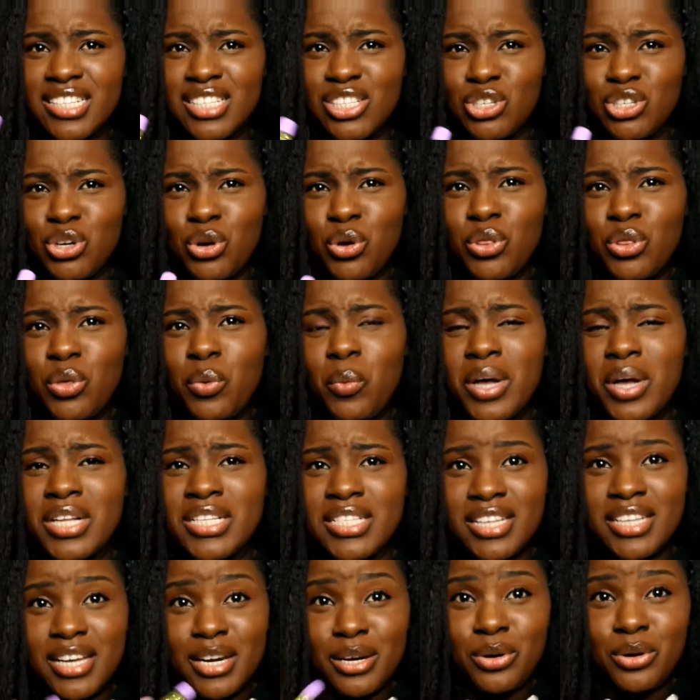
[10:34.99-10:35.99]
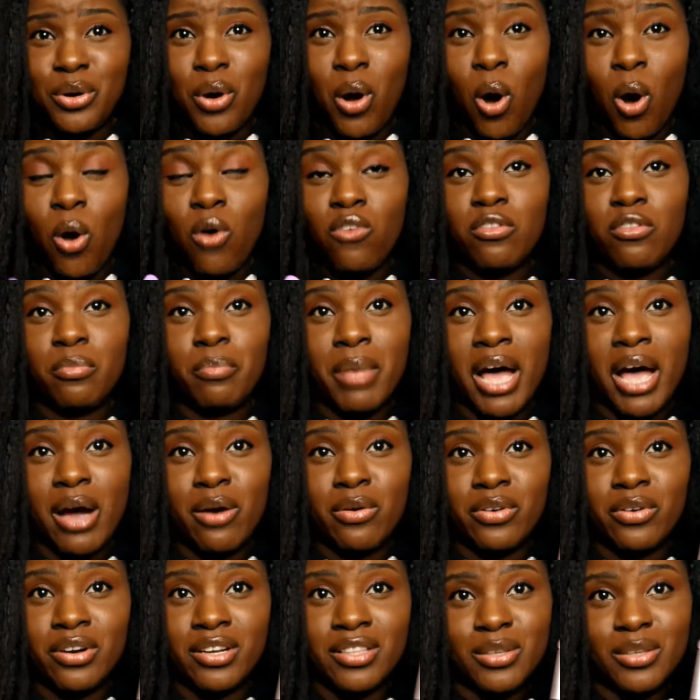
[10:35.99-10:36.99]
You know, the ones that are not
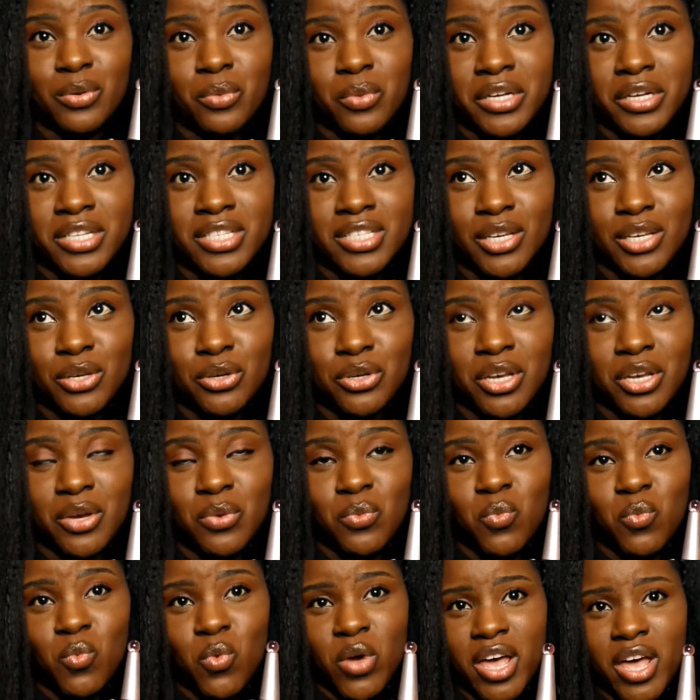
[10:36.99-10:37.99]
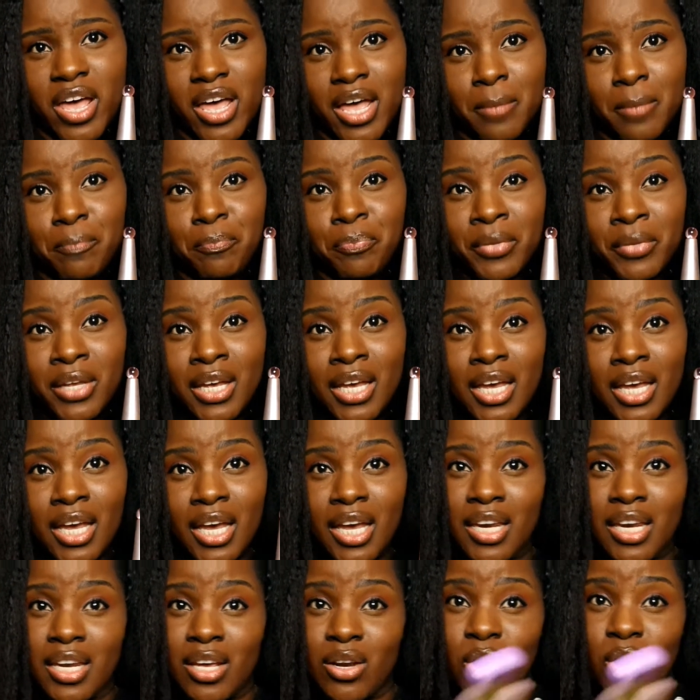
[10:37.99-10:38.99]
overpowering, the ones that you can wear
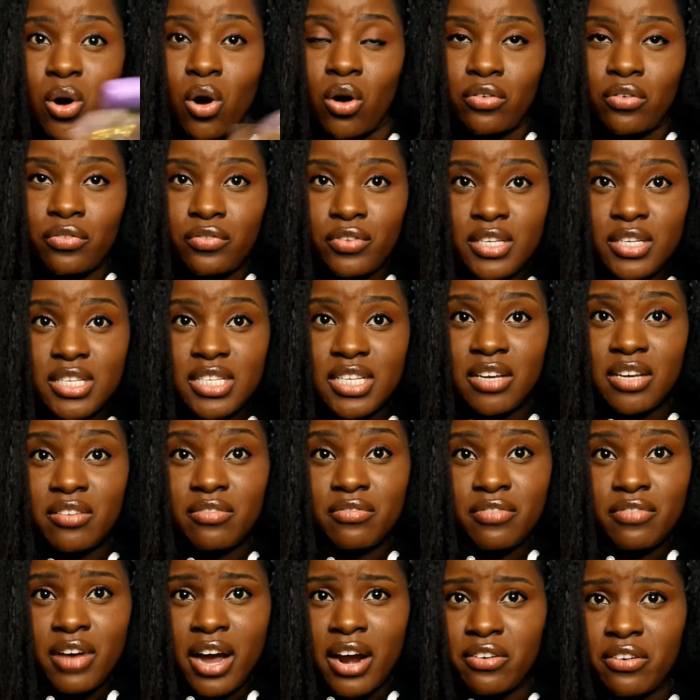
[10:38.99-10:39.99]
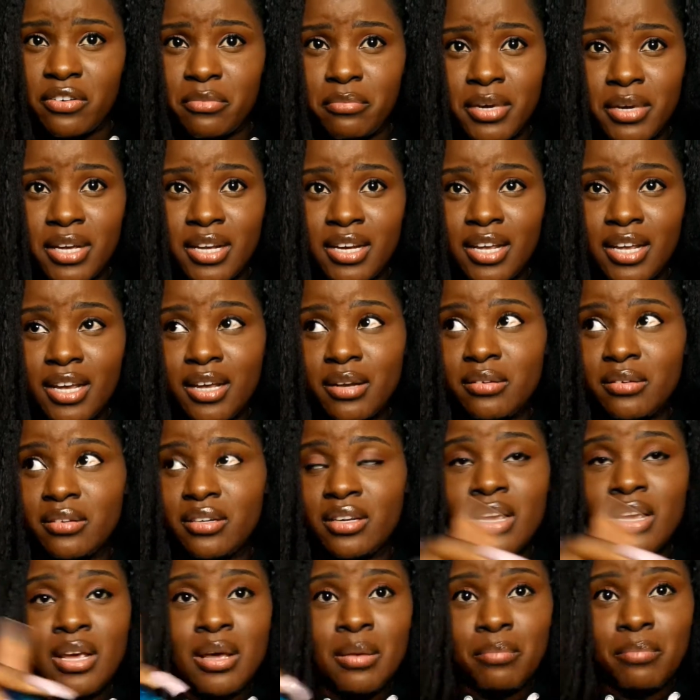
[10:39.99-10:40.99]
in an office environment, and
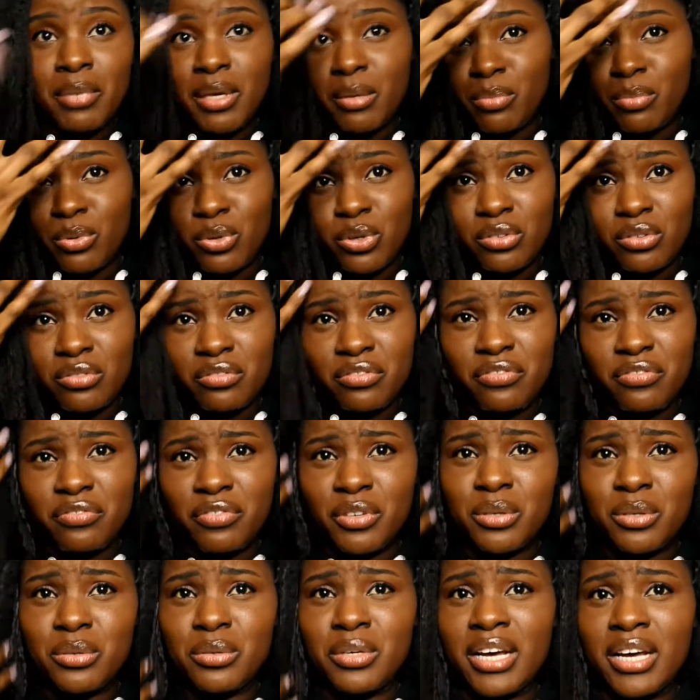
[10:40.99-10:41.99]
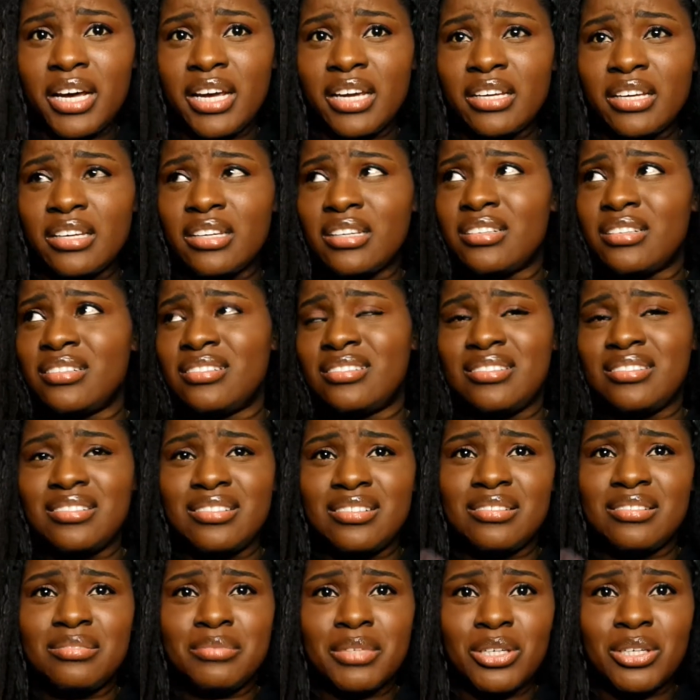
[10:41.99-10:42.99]
people don't feel like, oh
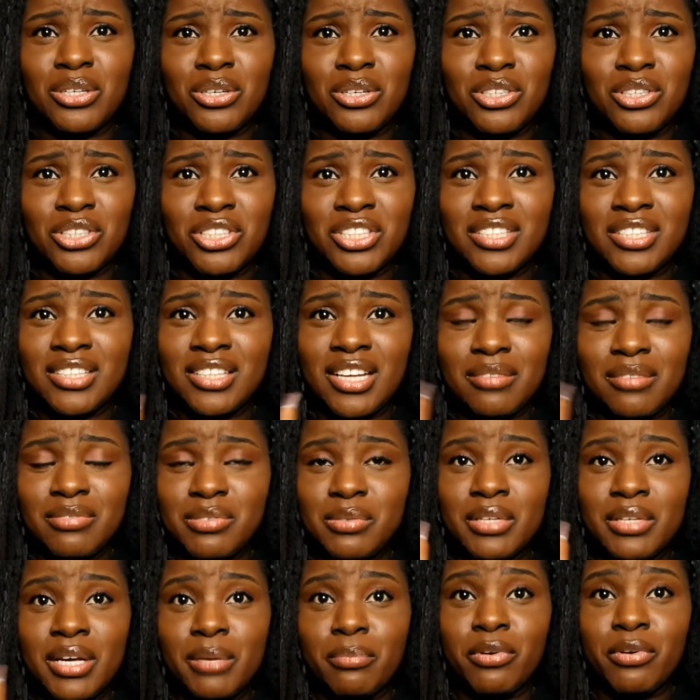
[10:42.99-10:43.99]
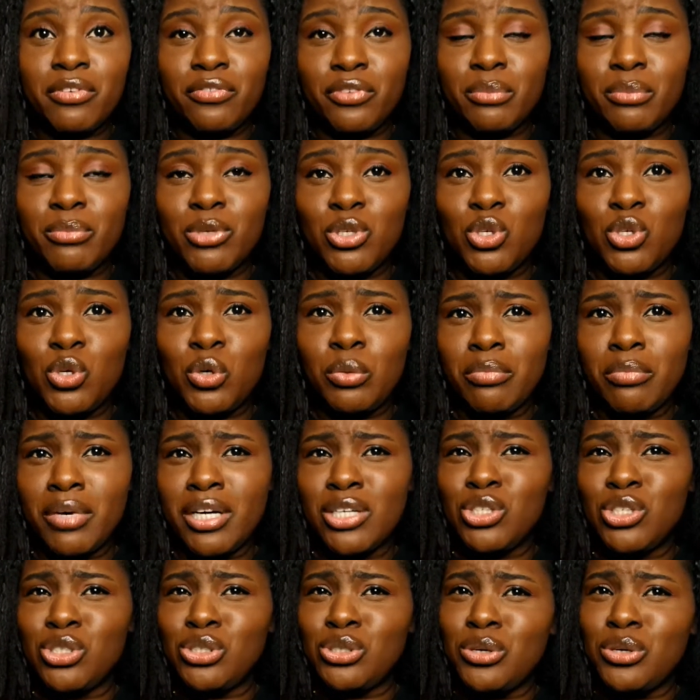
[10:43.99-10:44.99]
my gosh, that that perfume is too
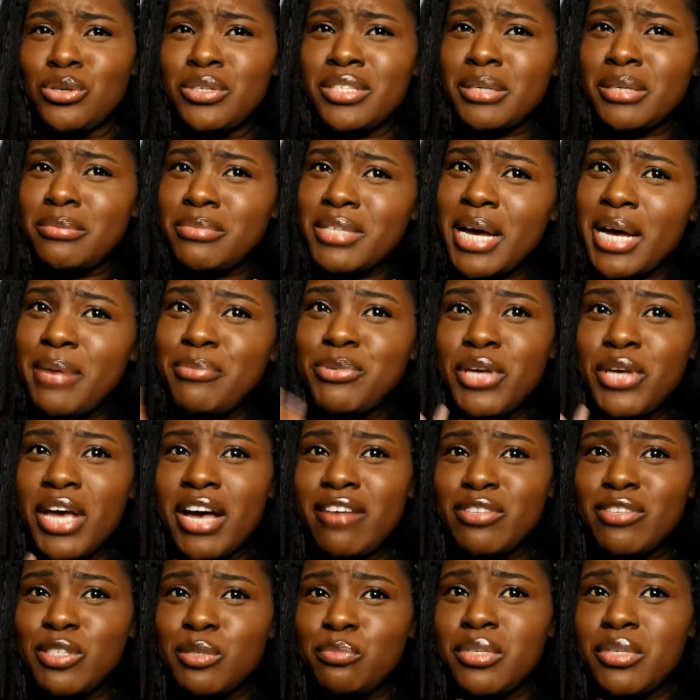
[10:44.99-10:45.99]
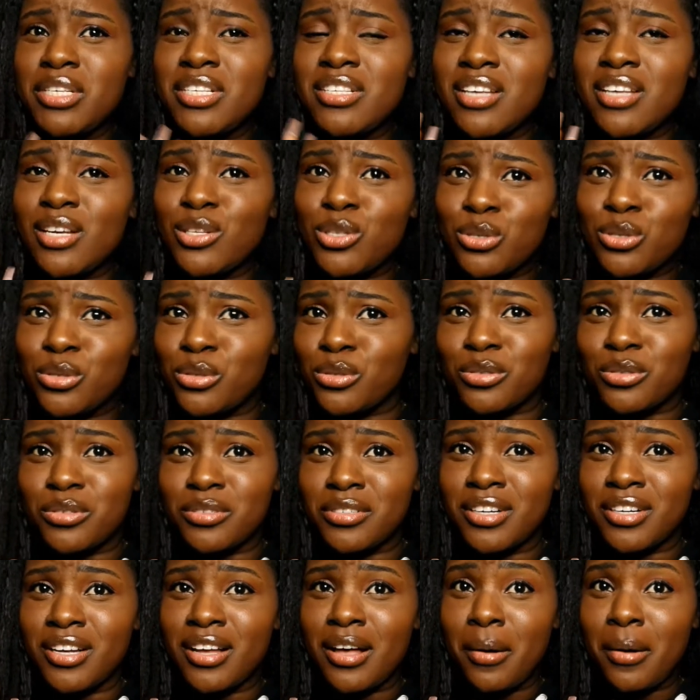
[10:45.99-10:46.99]
much. You know, sometimes you have to be subtle
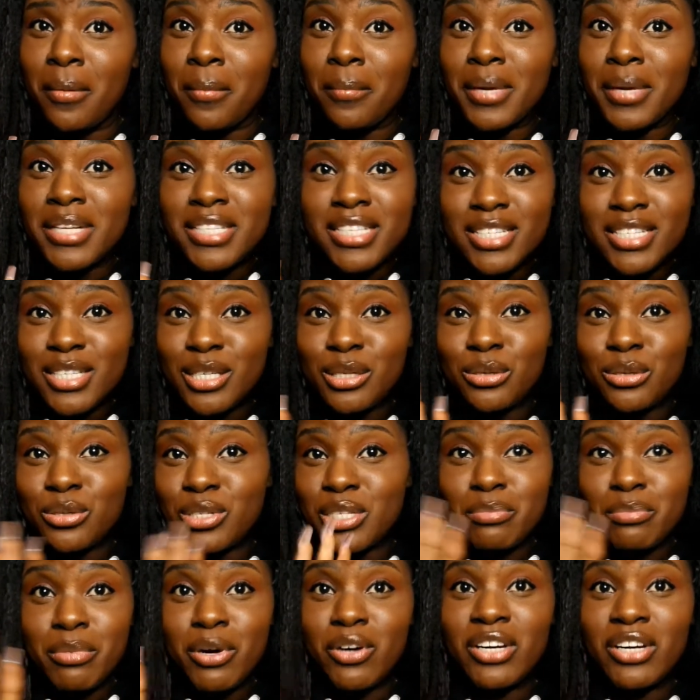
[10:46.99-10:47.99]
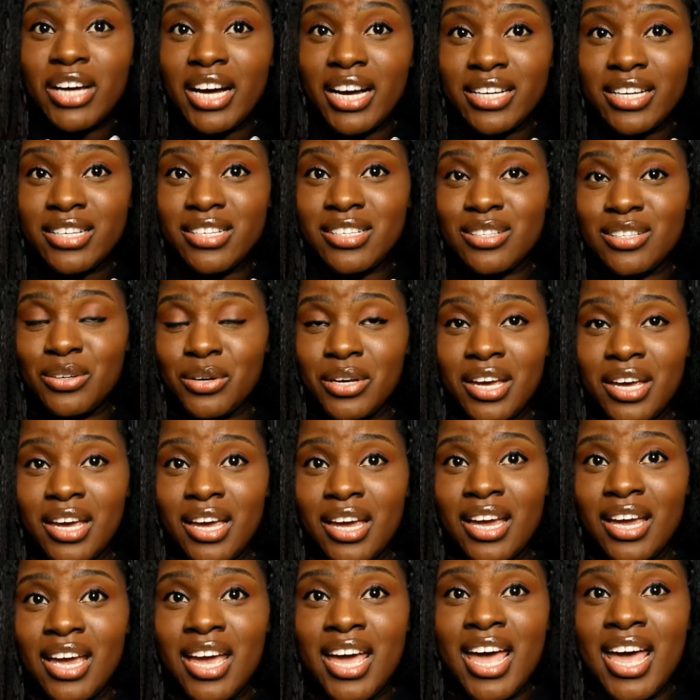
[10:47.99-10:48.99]
but still smell nice
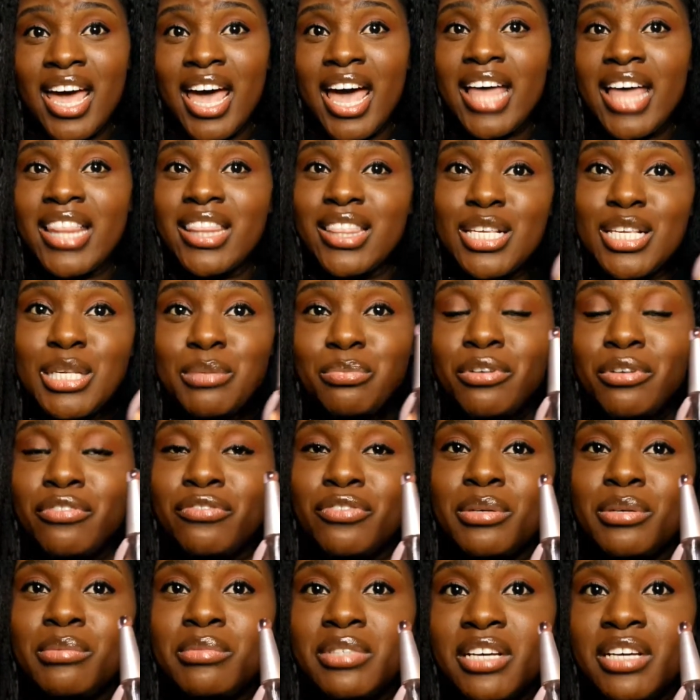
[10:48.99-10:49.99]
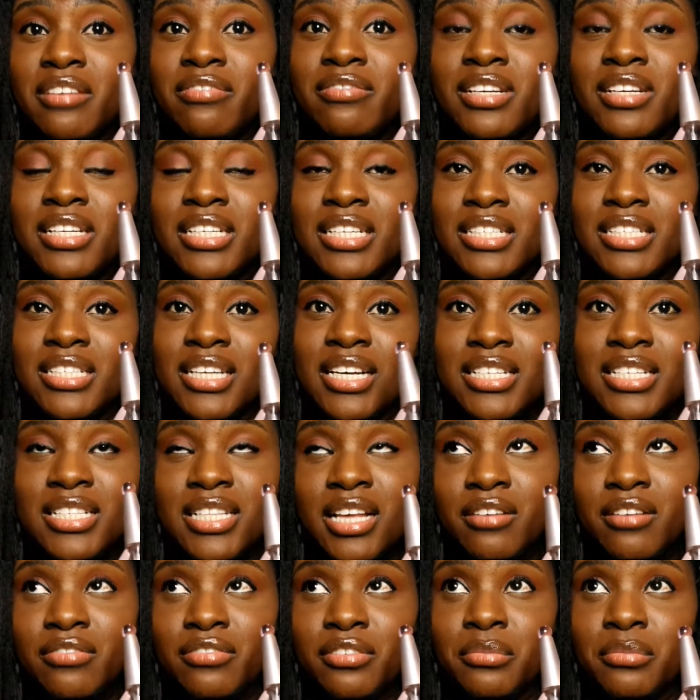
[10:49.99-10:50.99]
okay and this perfume definitely does
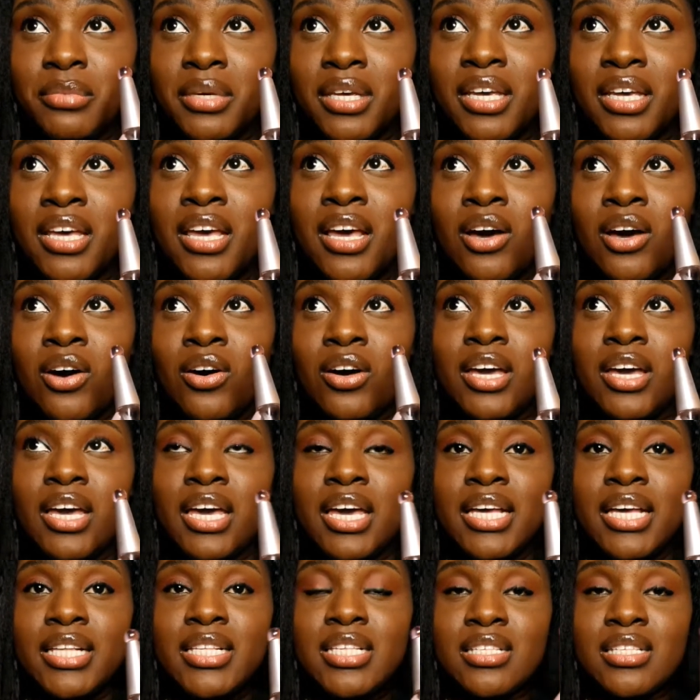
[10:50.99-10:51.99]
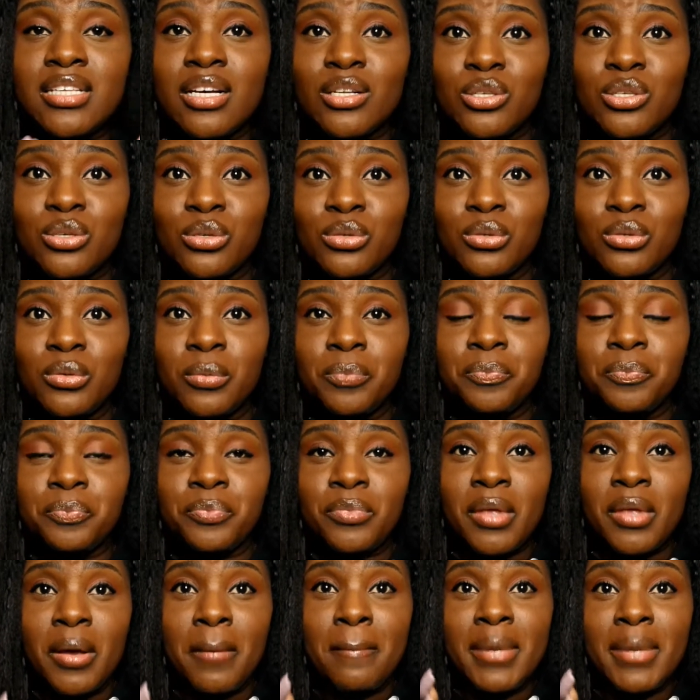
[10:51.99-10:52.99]
that for me okay it's subtle
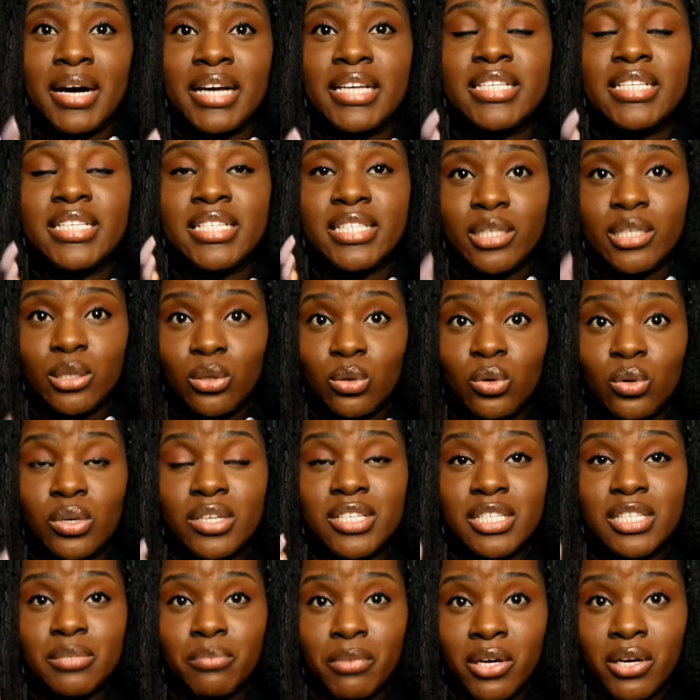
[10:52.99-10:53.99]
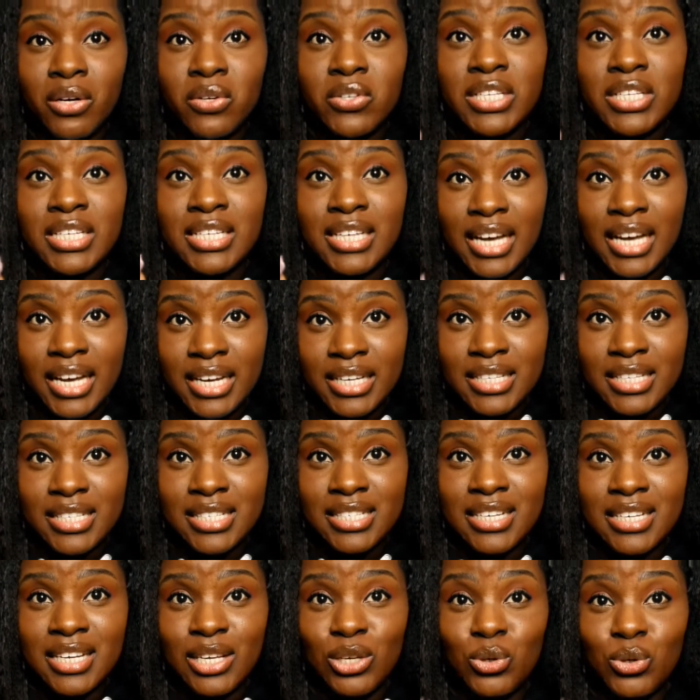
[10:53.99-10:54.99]
but it still smells nice
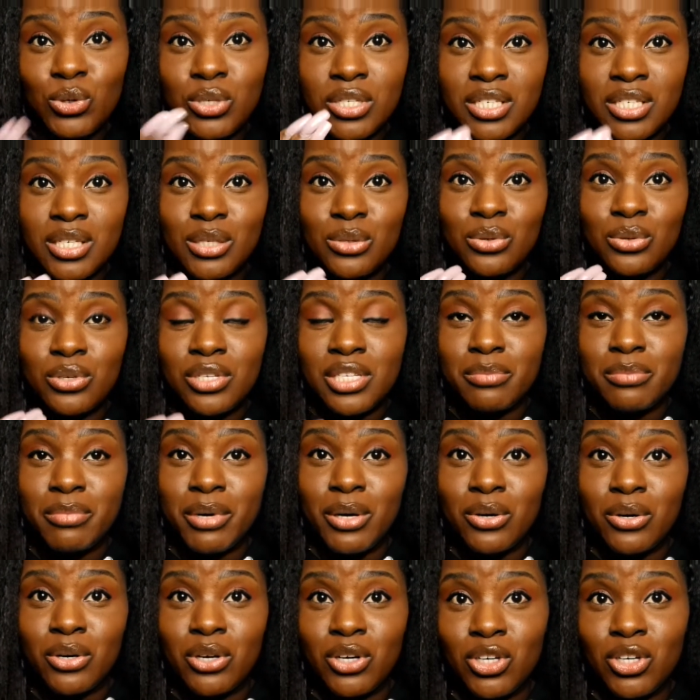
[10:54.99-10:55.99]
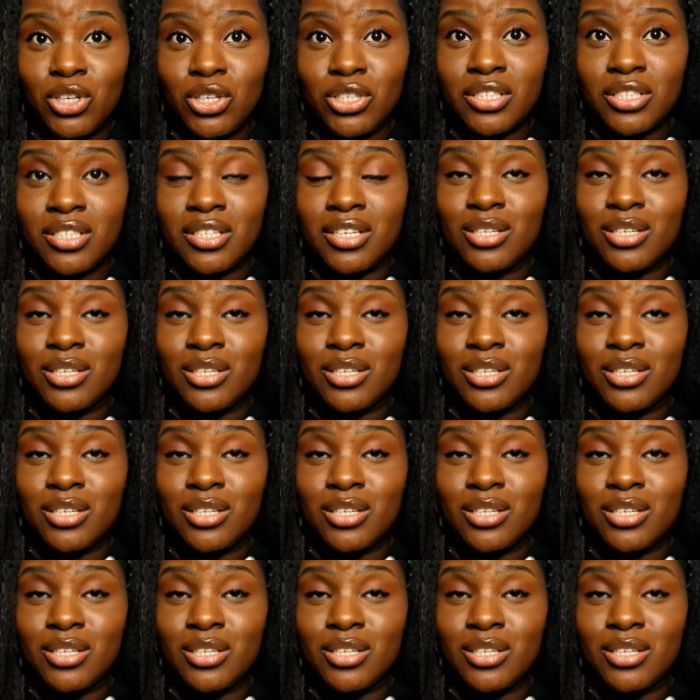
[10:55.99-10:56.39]
you still smell good.